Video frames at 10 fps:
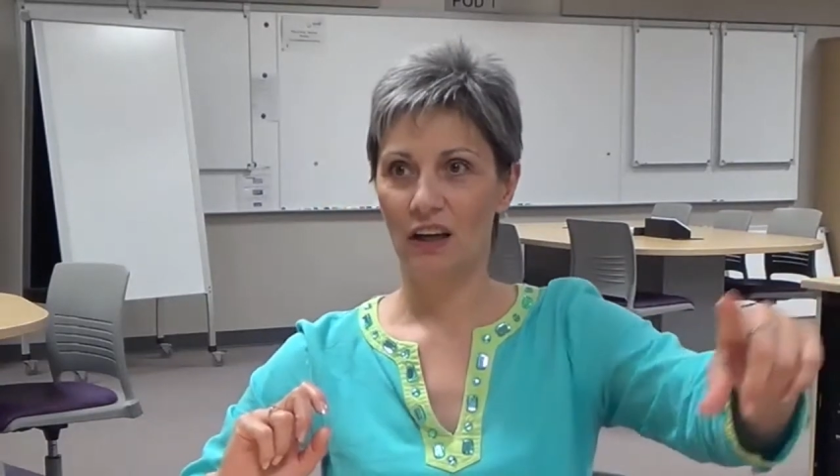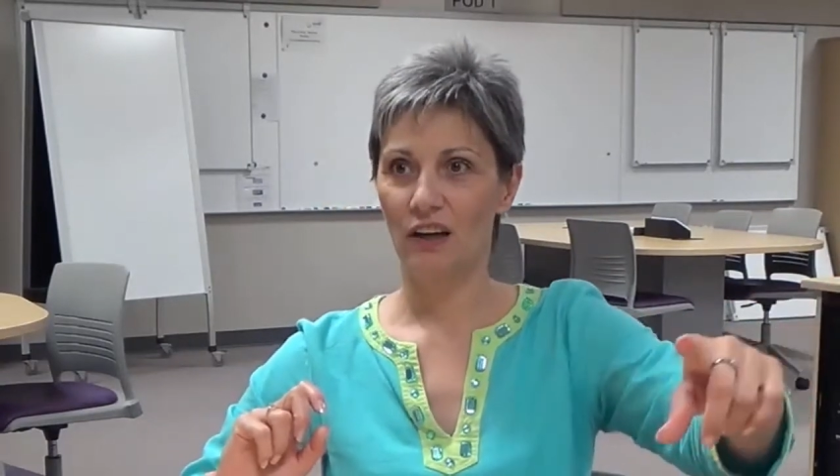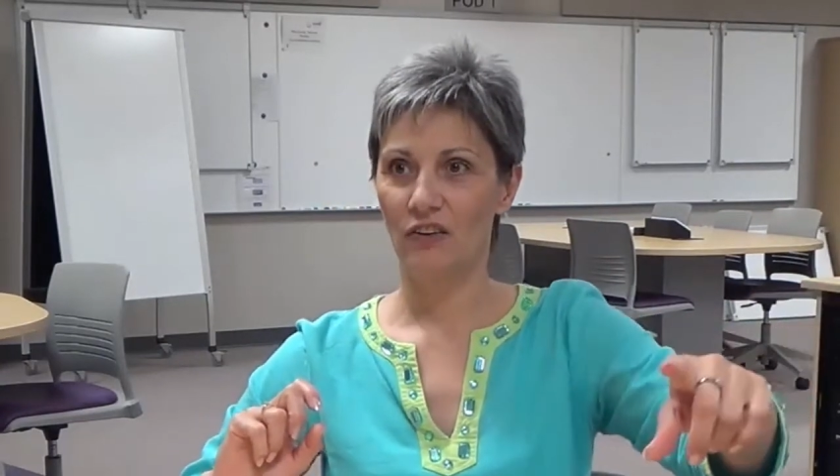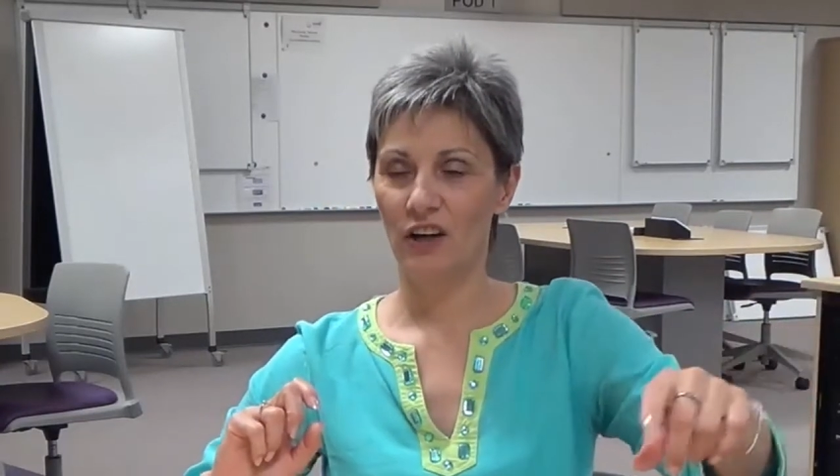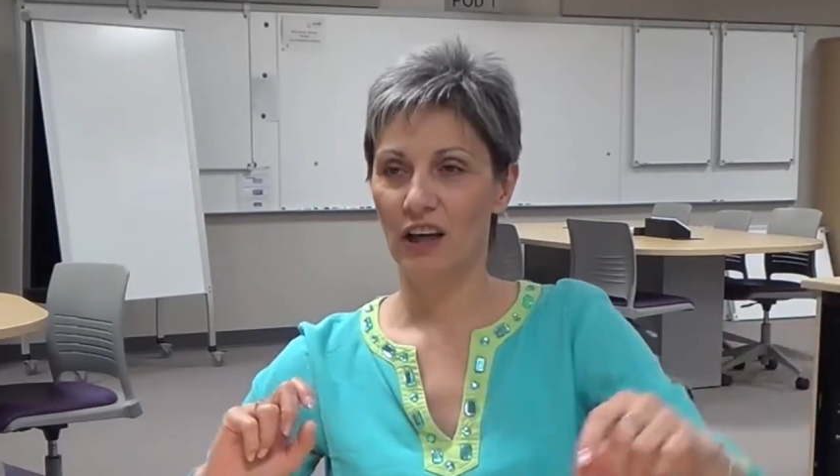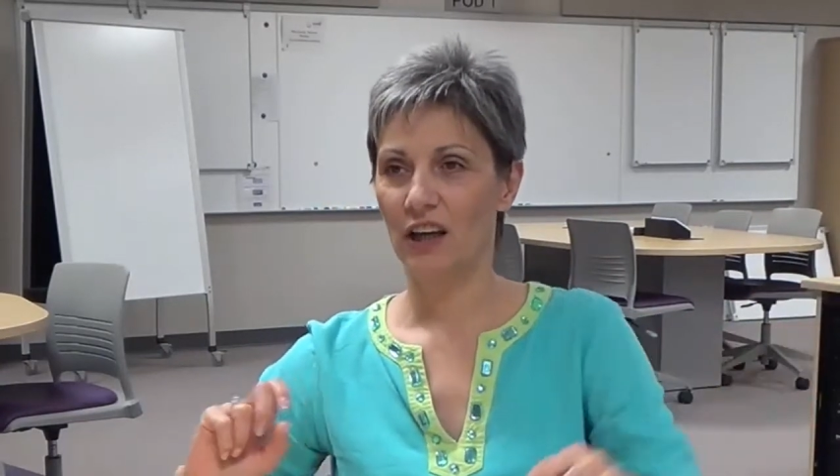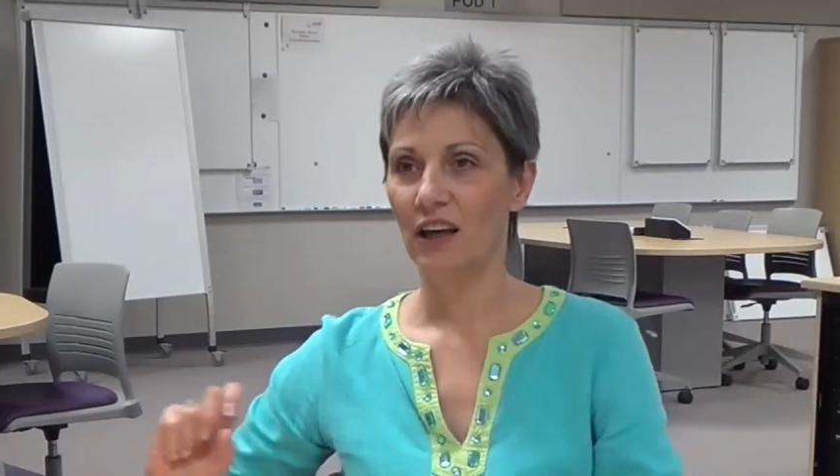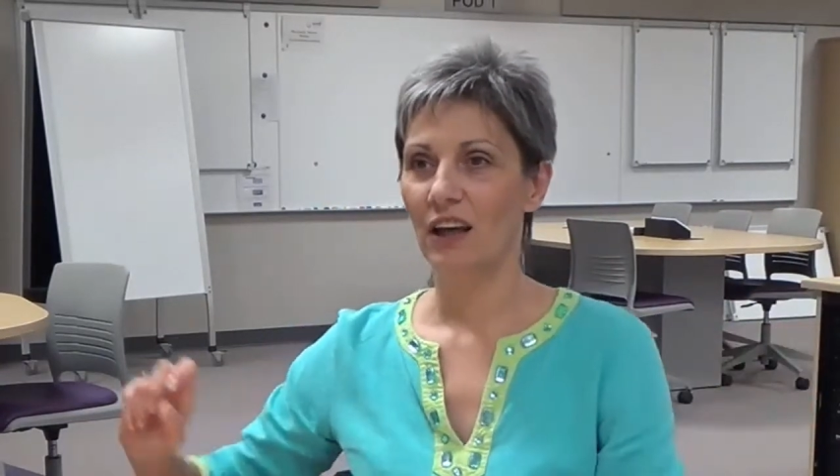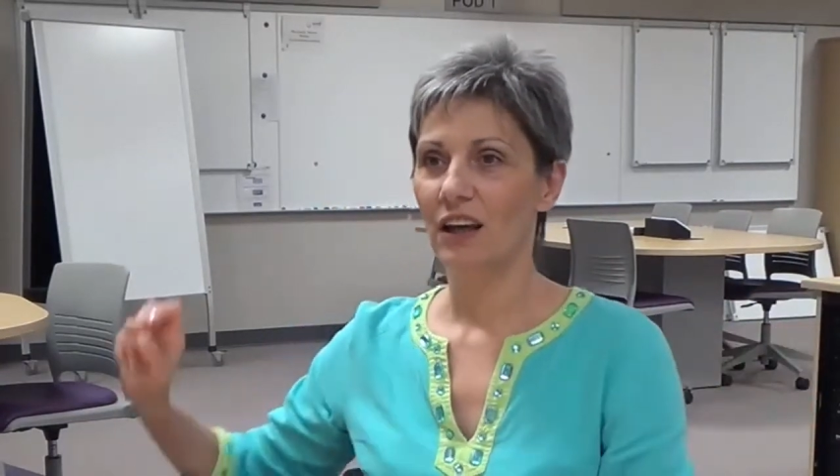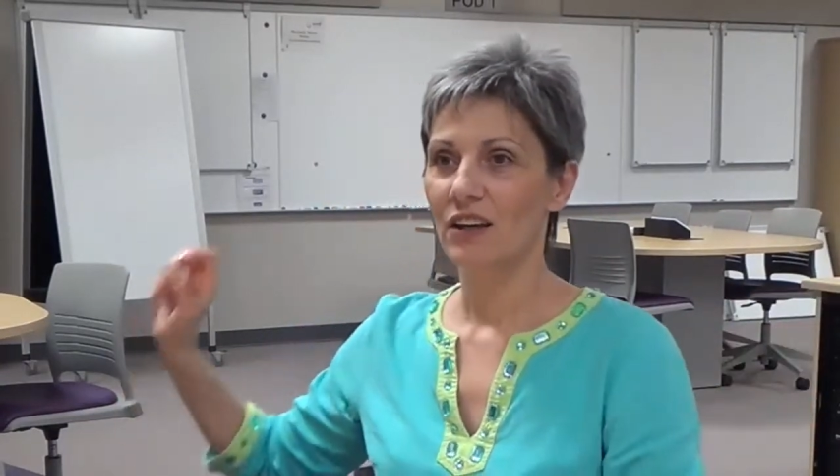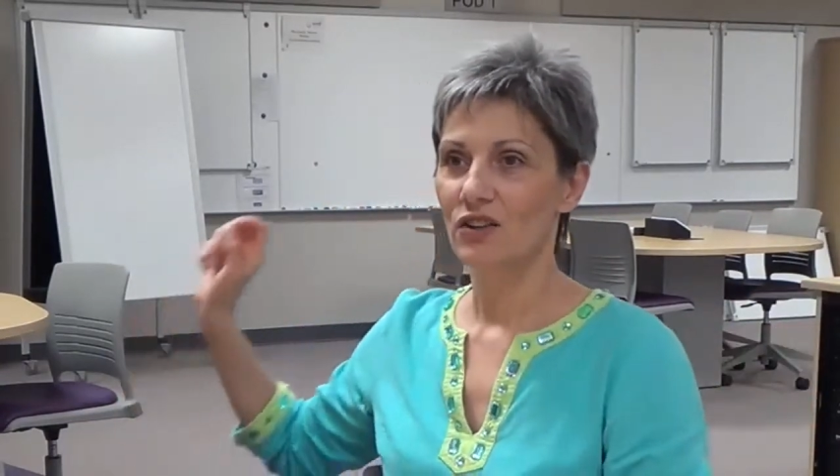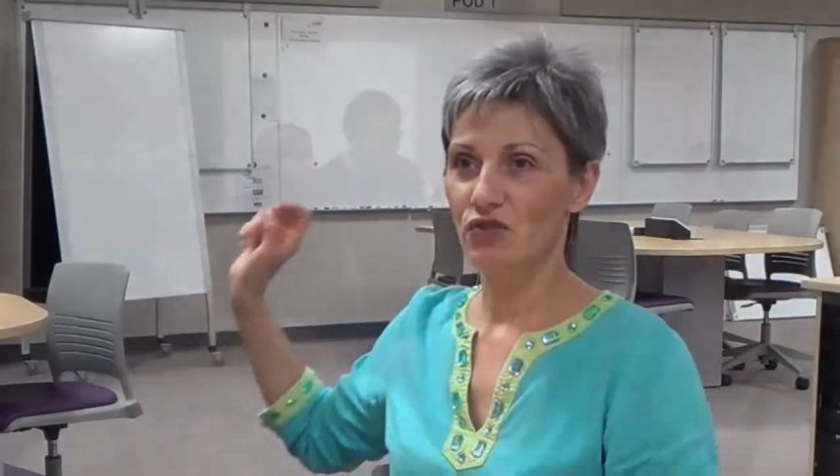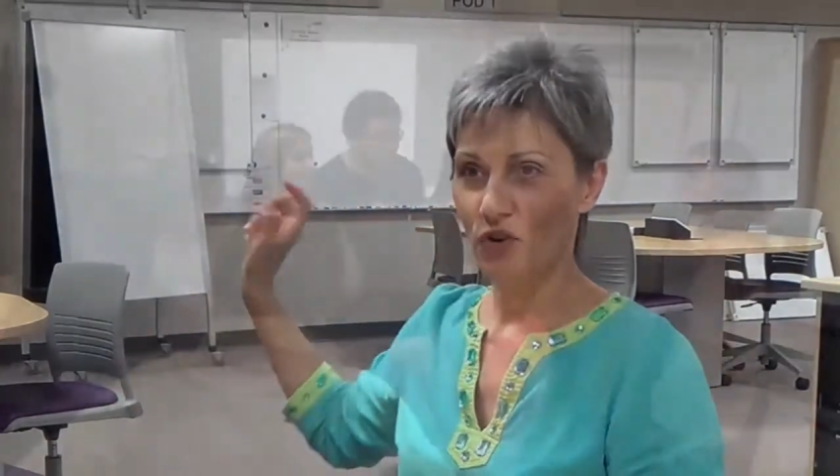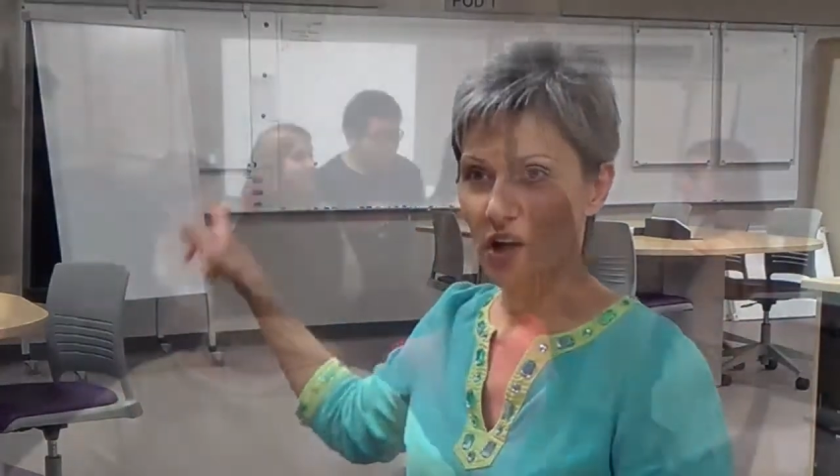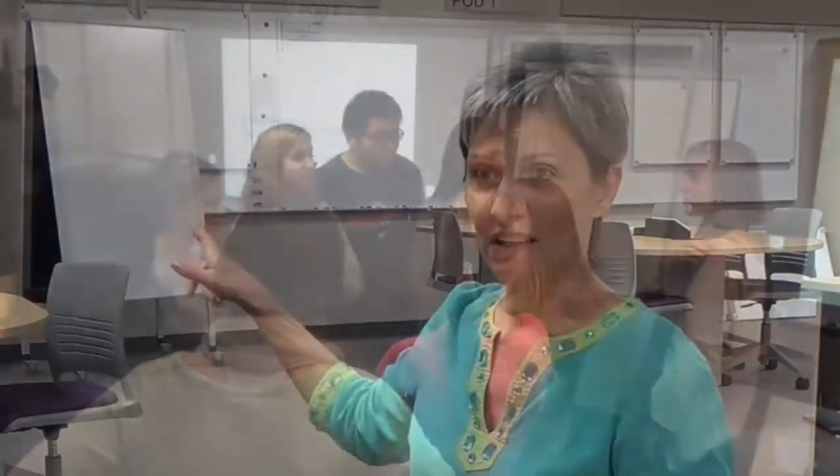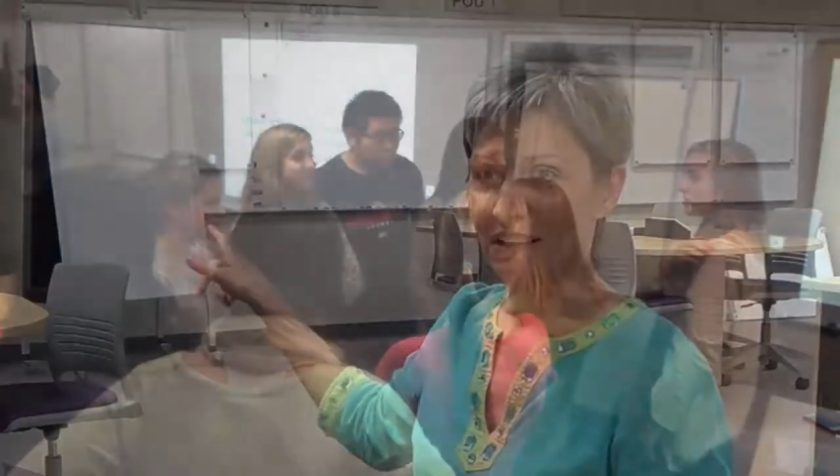agree, strongly